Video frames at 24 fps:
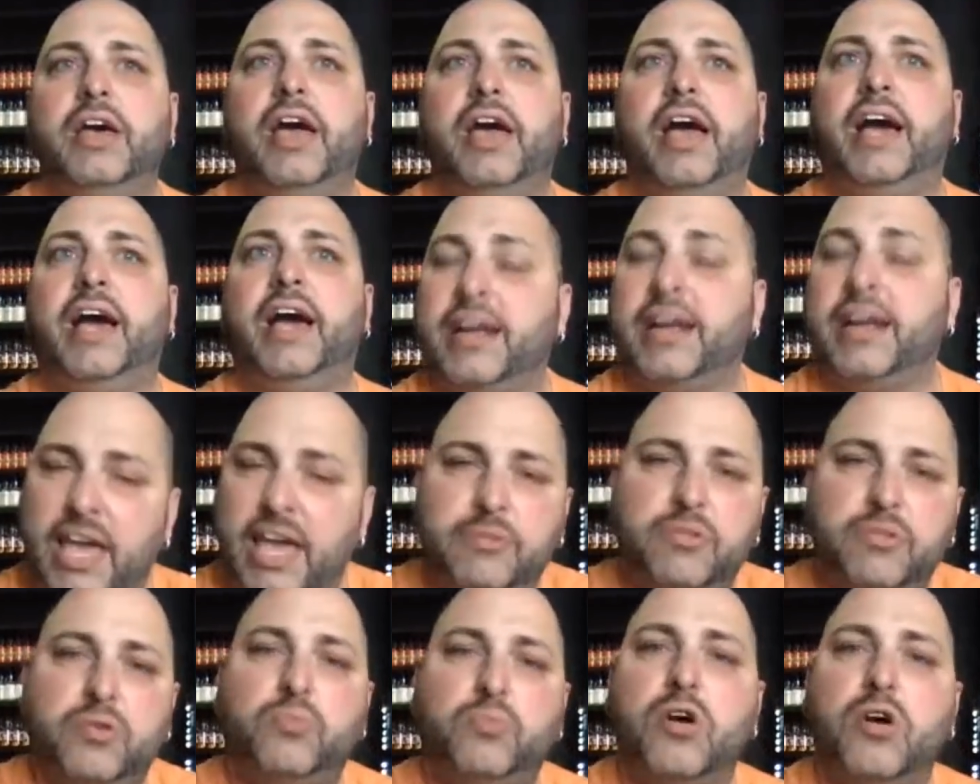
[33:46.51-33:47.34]
And I
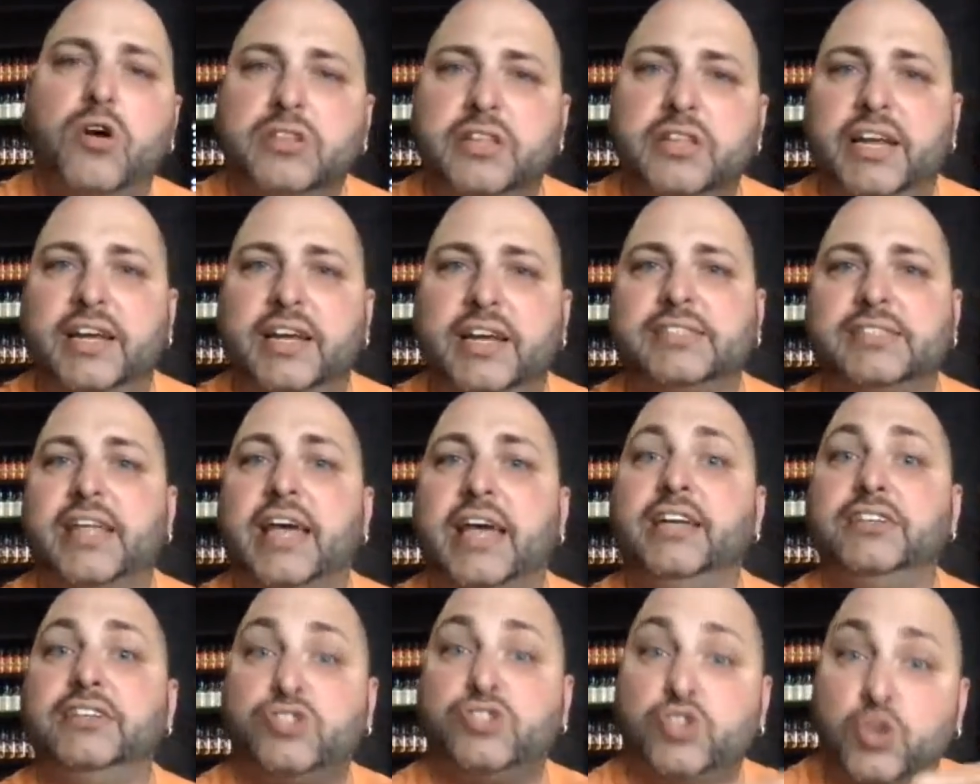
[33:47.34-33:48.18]
came to work the next
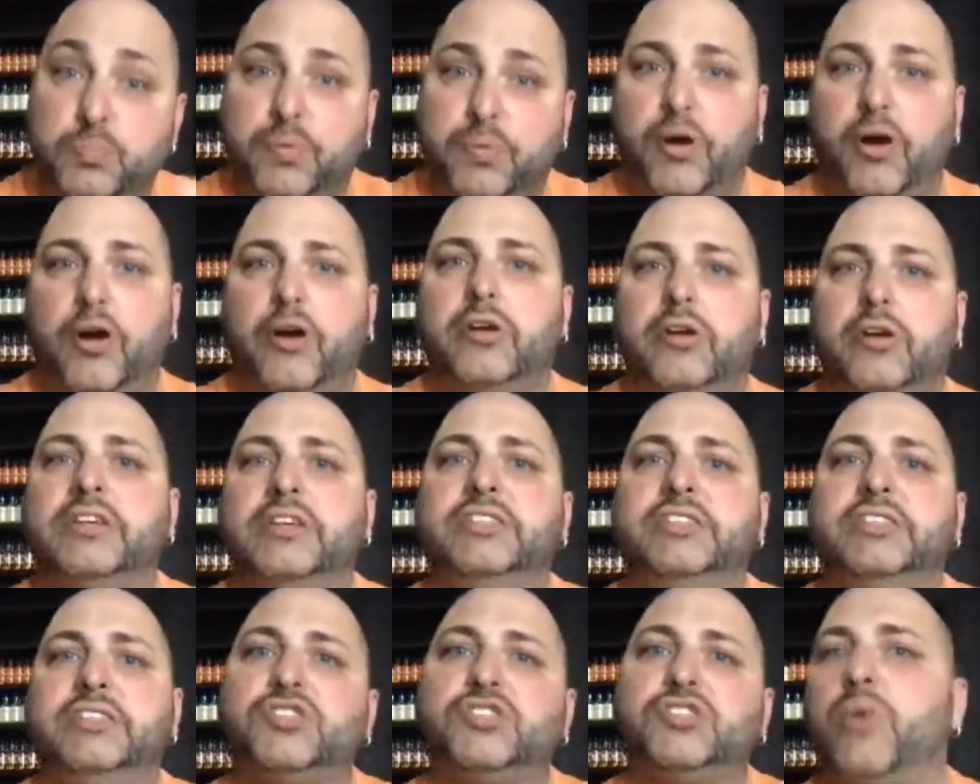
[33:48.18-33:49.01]
day super early
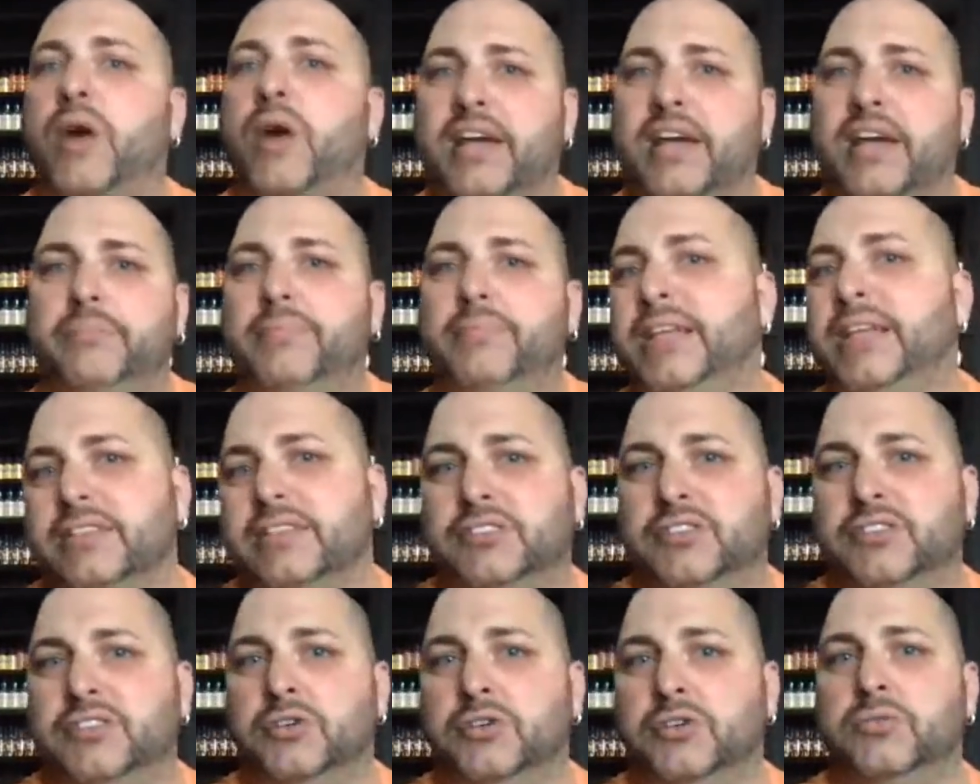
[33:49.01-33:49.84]
just so I could meet the
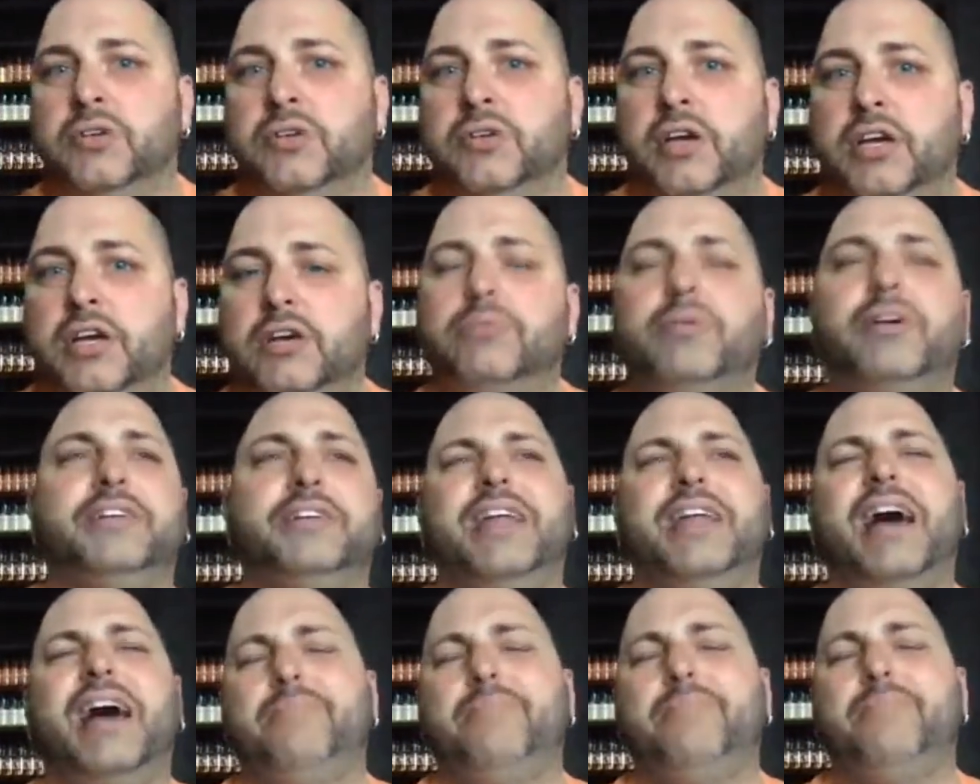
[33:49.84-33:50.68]
dude. Well,
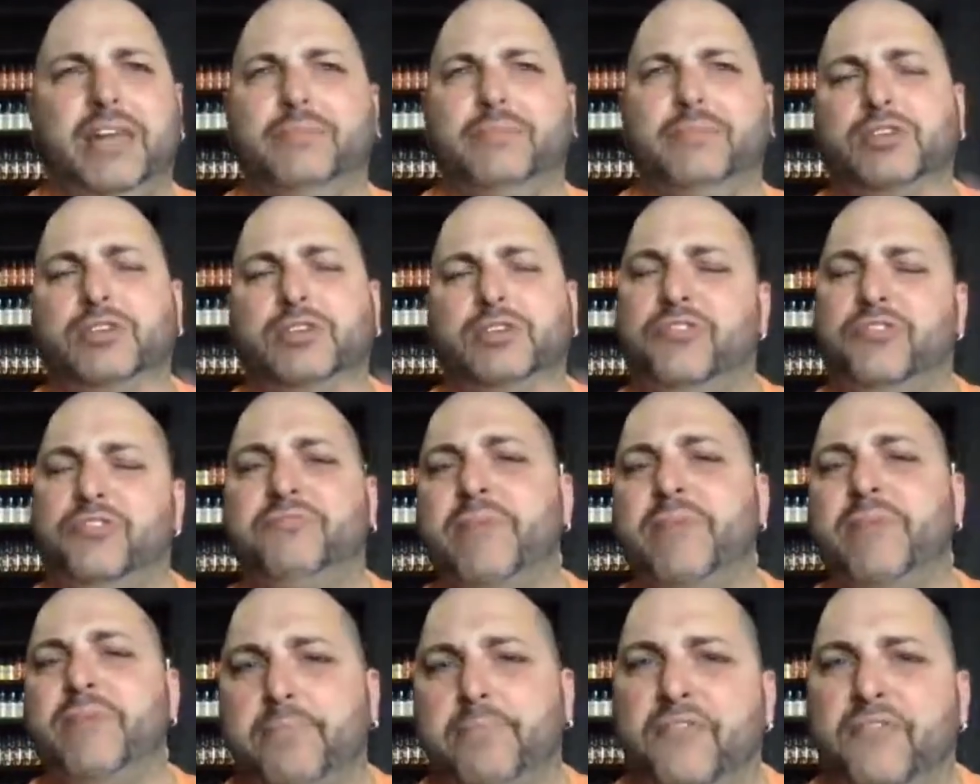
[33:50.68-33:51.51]
not meet him because we've
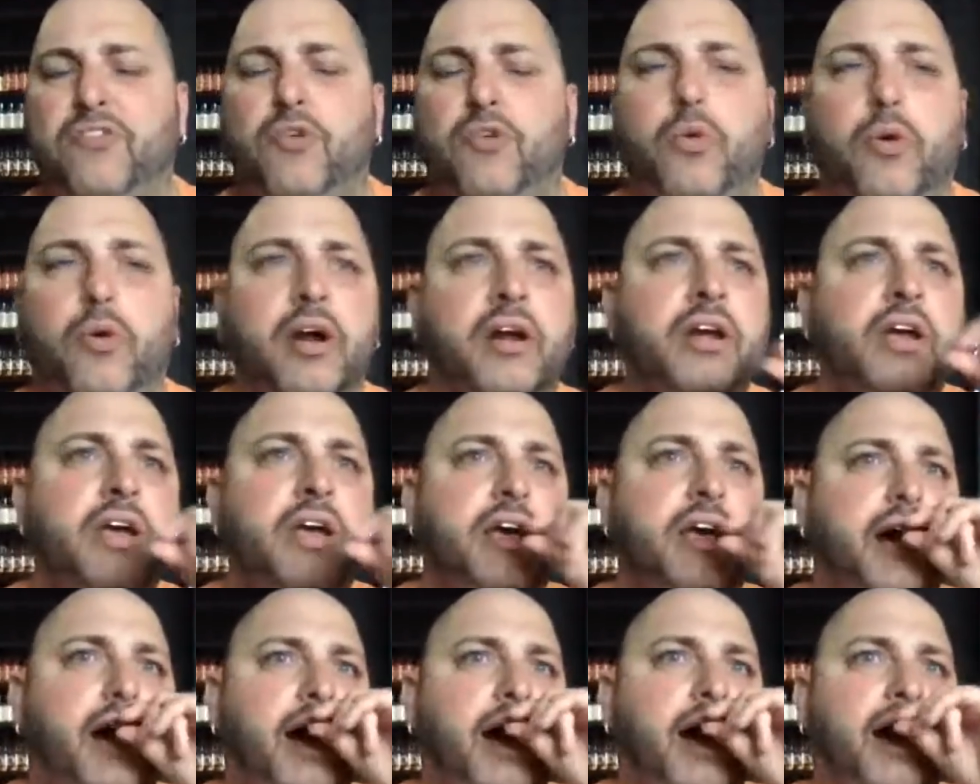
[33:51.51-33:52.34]
met before,
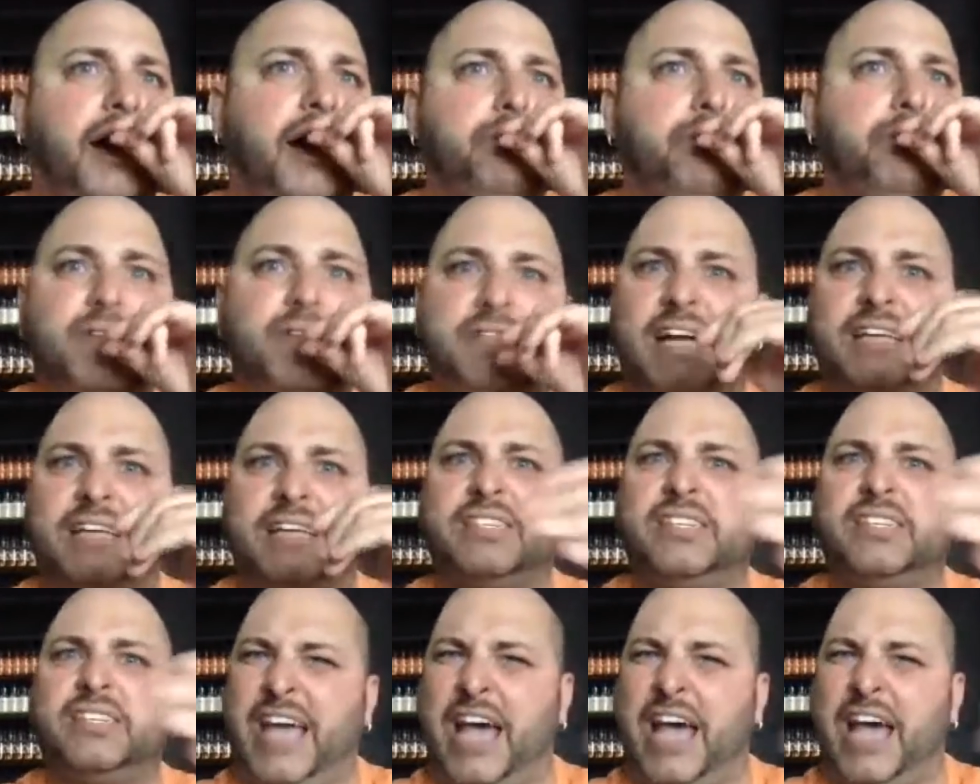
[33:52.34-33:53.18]
uh, but that's
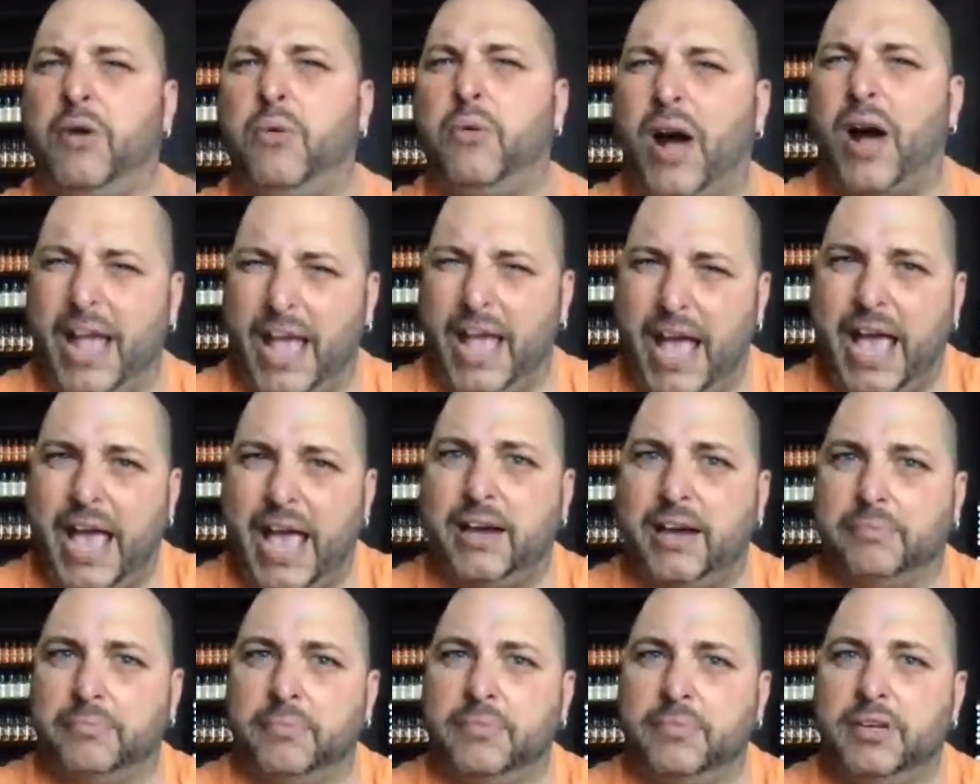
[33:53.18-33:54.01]
just how I
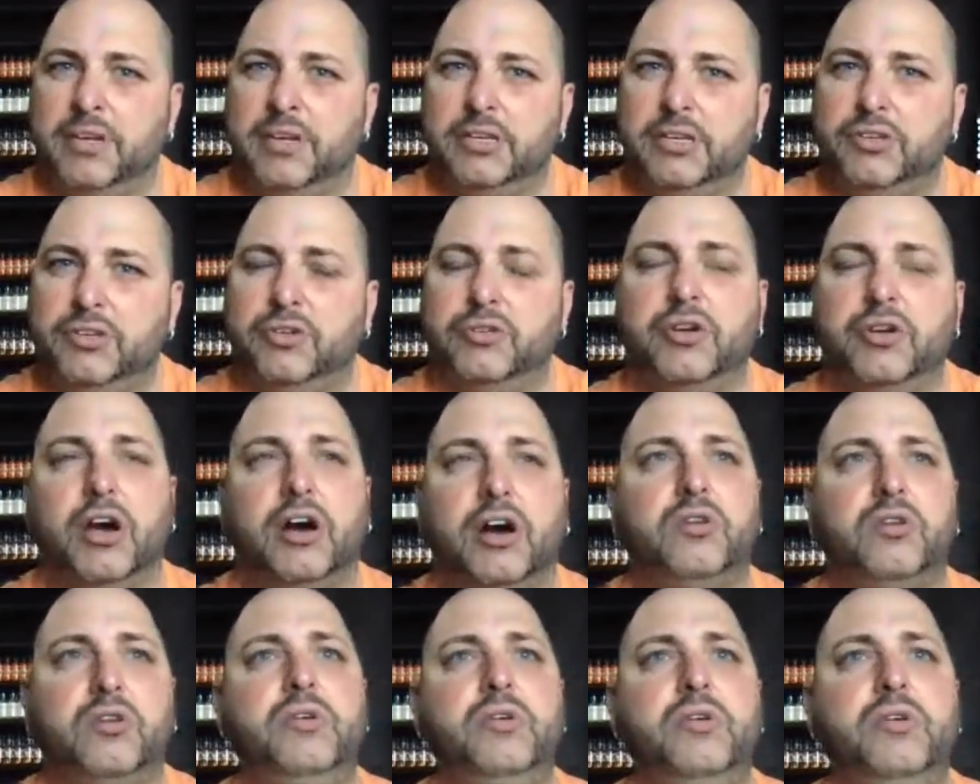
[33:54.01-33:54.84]
am, you
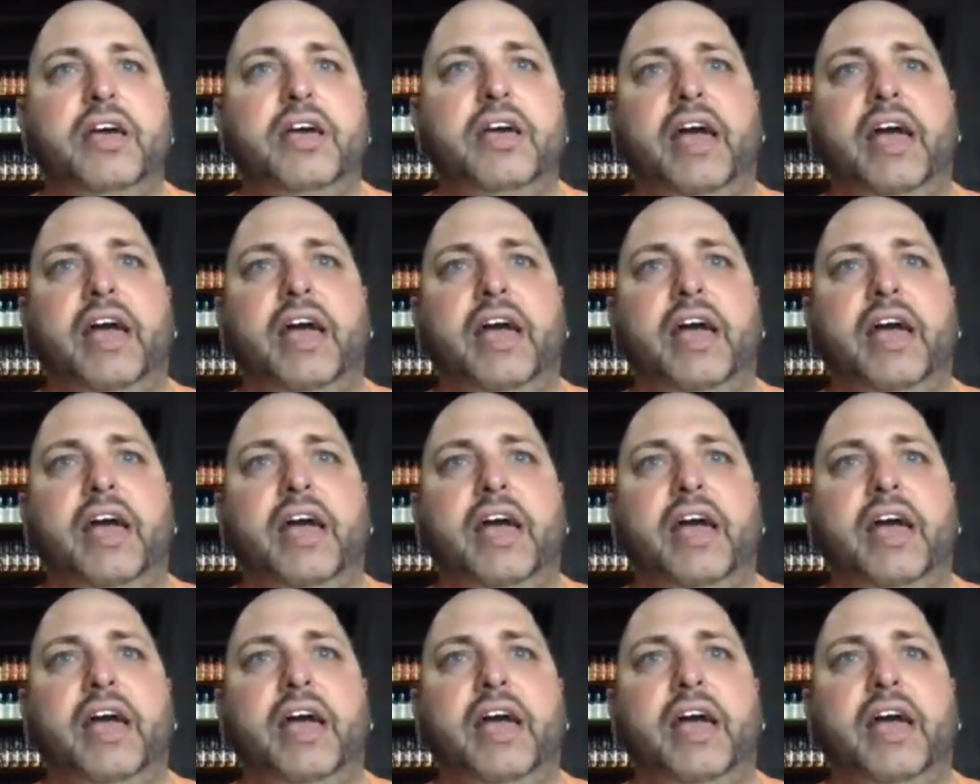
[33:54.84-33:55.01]
know?